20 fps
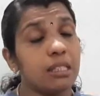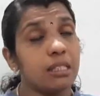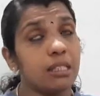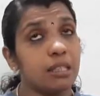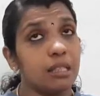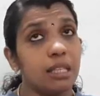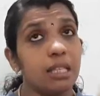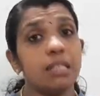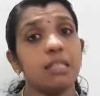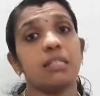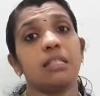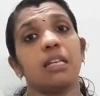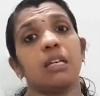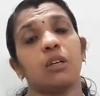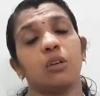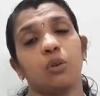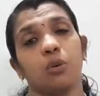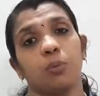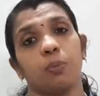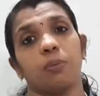this
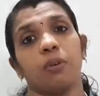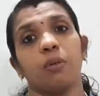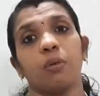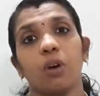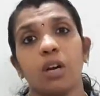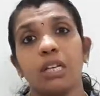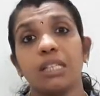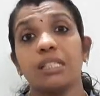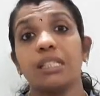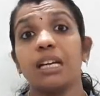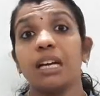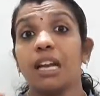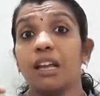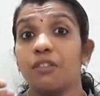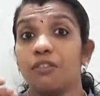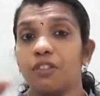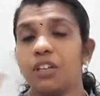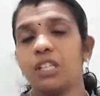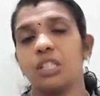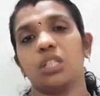syncope? What is the
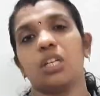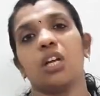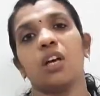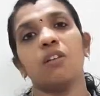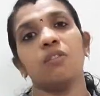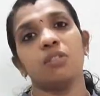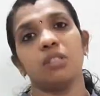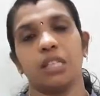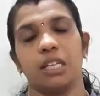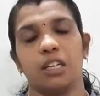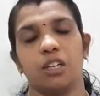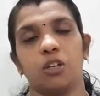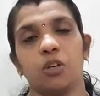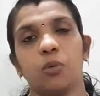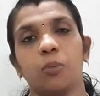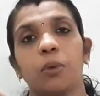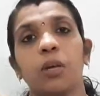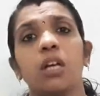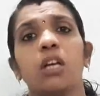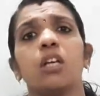definition of
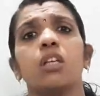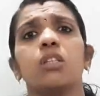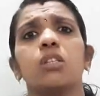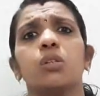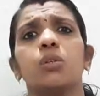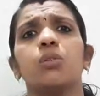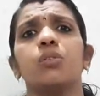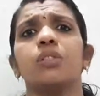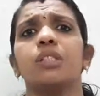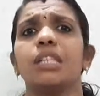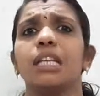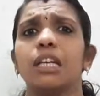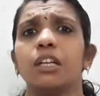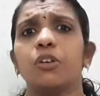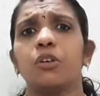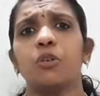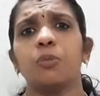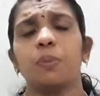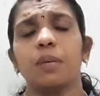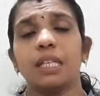syncope? So,
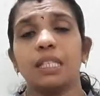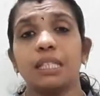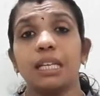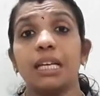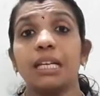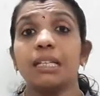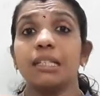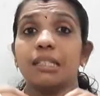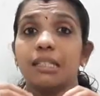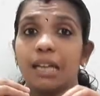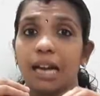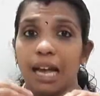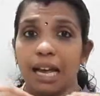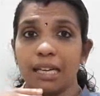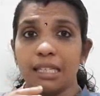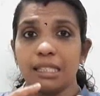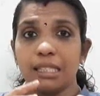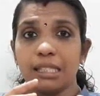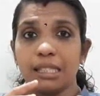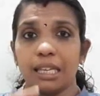syncope is a
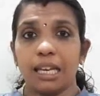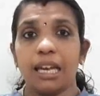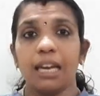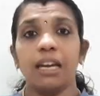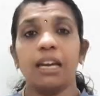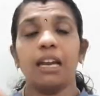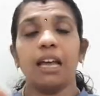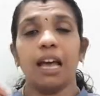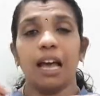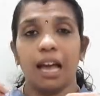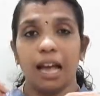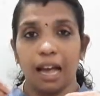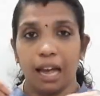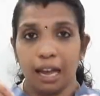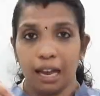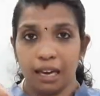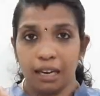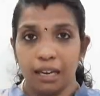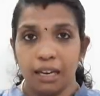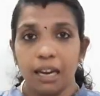transient
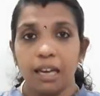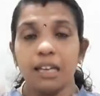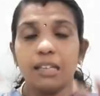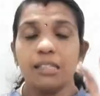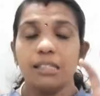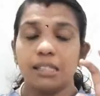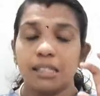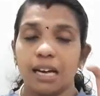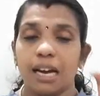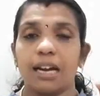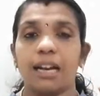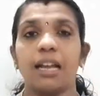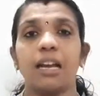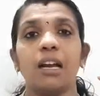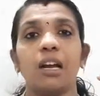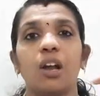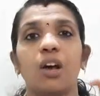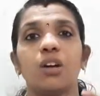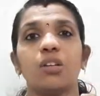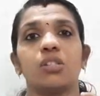and
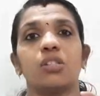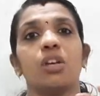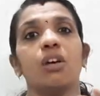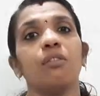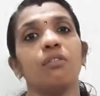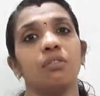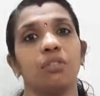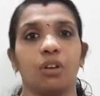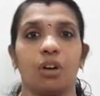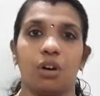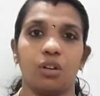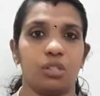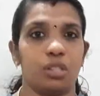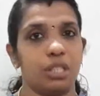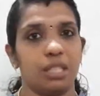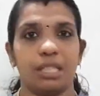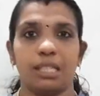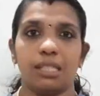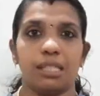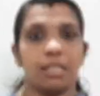sudden loss of
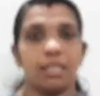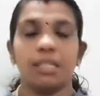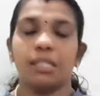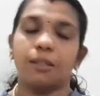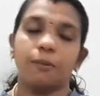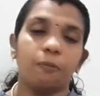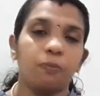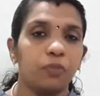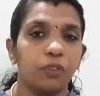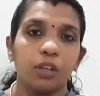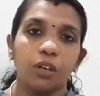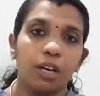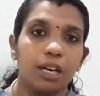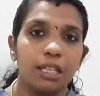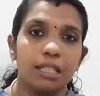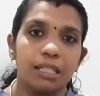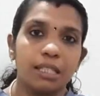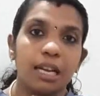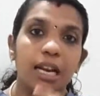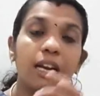consciousness. You
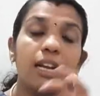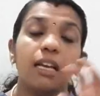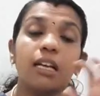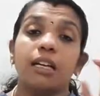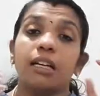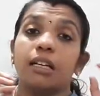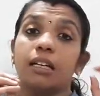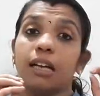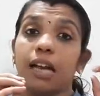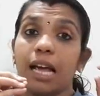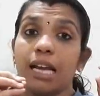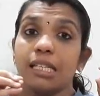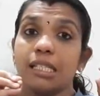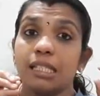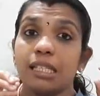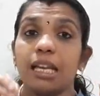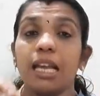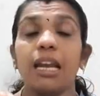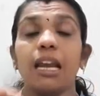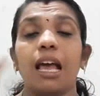understand?
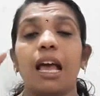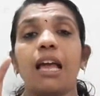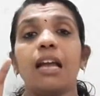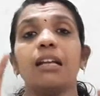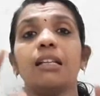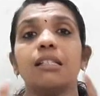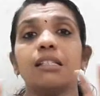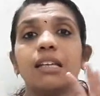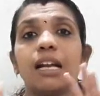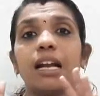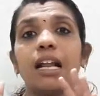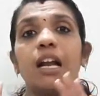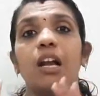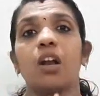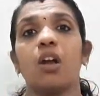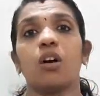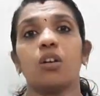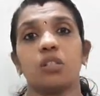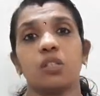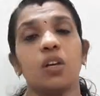Transient and sudden
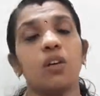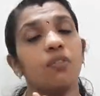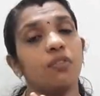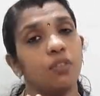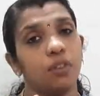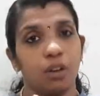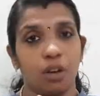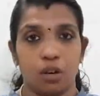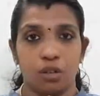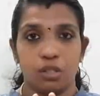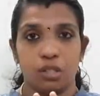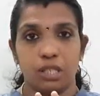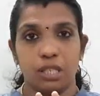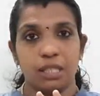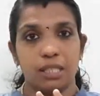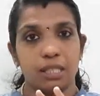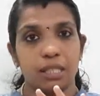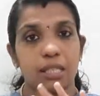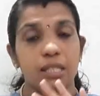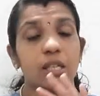loss of
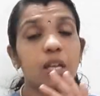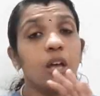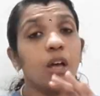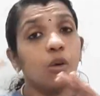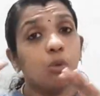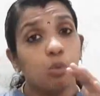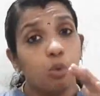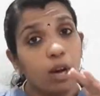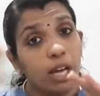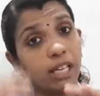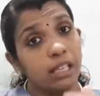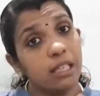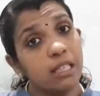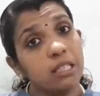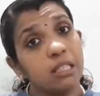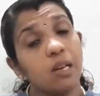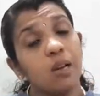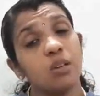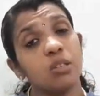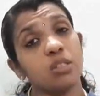consciousness. Why
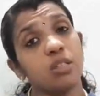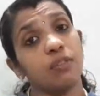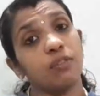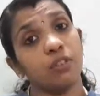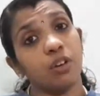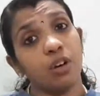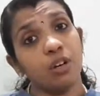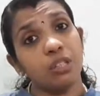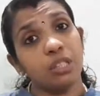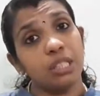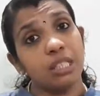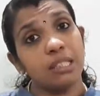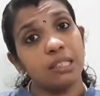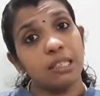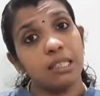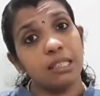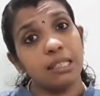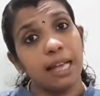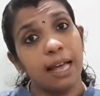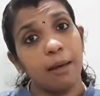this loss of
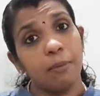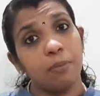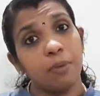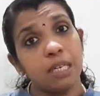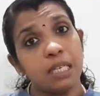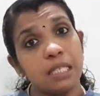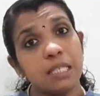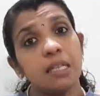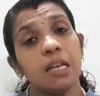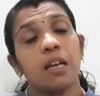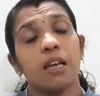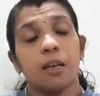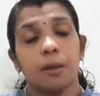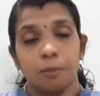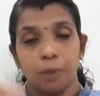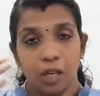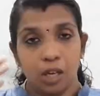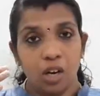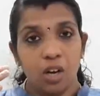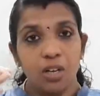consciousness happens?
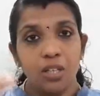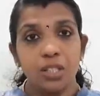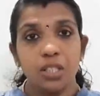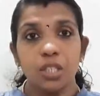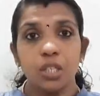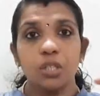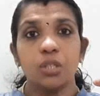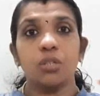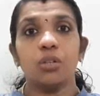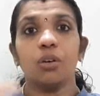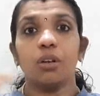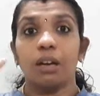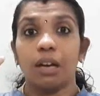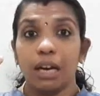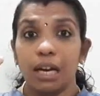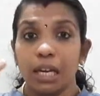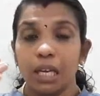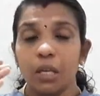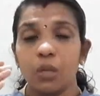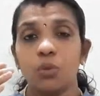Because due to
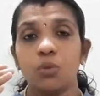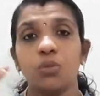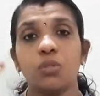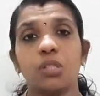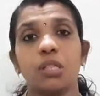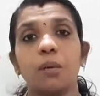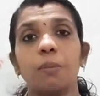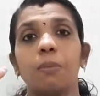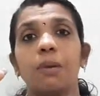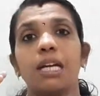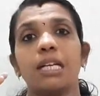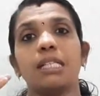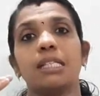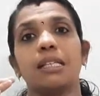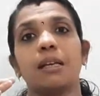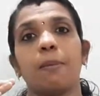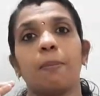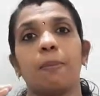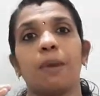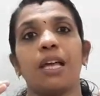reduced blood
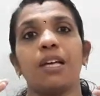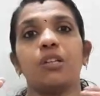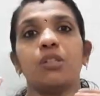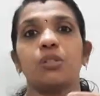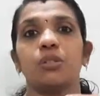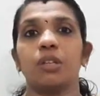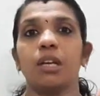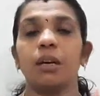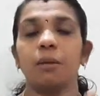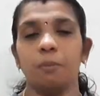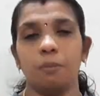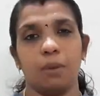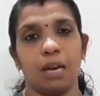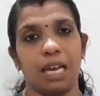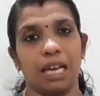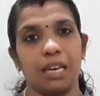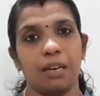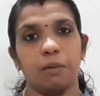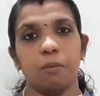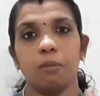supply to the
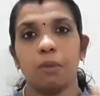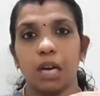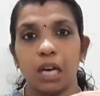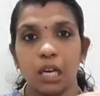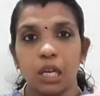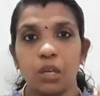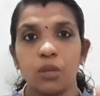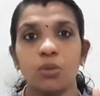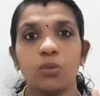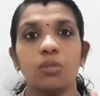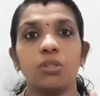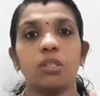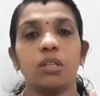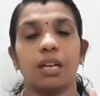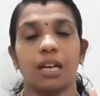brain, reduced